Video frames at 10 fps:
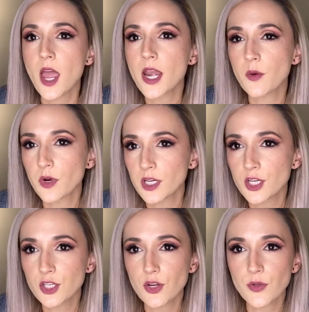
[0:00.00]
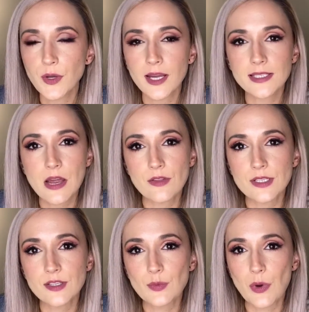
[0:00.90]
And I wanted to show you guys how
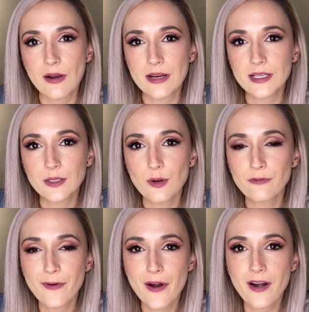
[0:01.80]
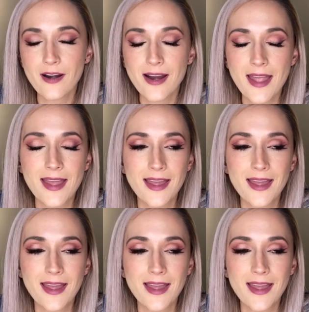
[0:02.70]
this is wearing so far.